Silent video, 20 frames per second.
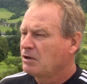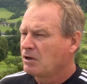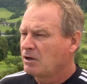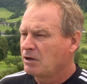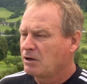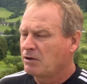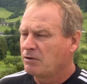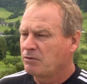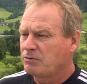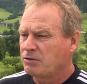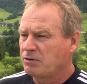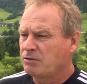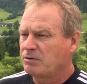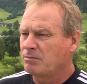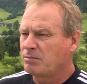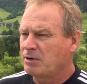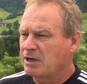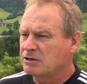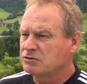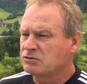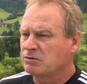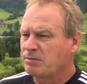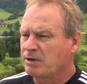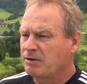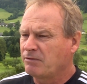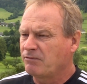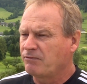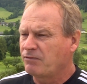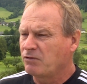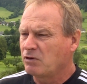the players will
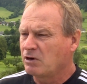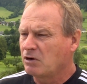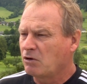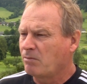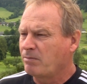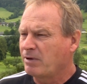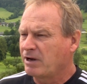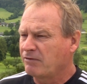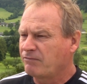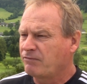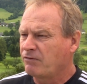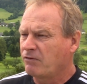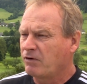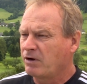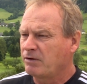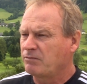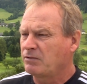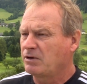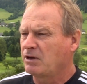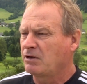feel a lot better for it